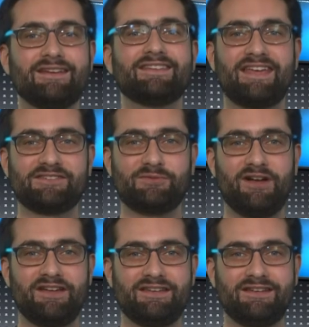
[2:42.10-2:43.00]
Thanks,
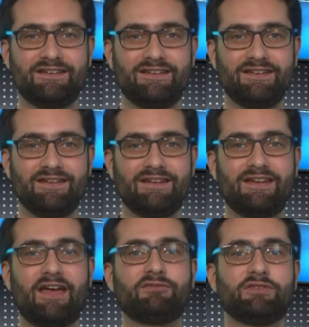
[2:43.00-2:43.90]
Rod.
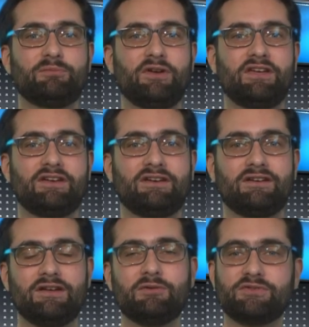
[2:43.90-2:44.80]
After the break,
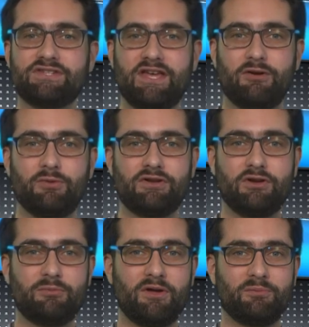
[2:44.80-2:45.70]
we'll see how one
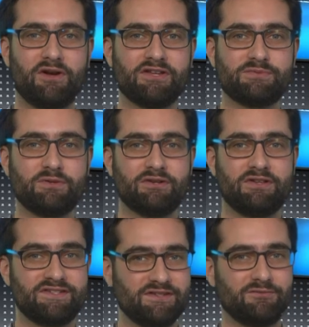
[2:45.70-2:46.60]
Nobel Prize winner
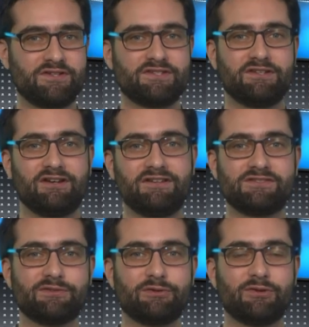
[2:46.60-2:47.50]
isn't resting on
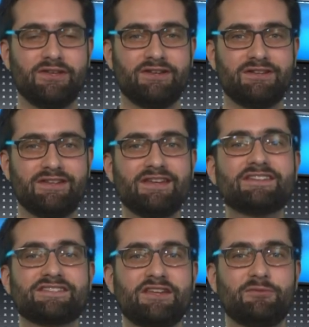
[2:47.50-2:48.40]
his laureate.
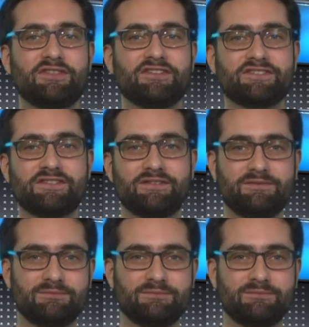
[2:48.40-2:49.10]
Stay with us.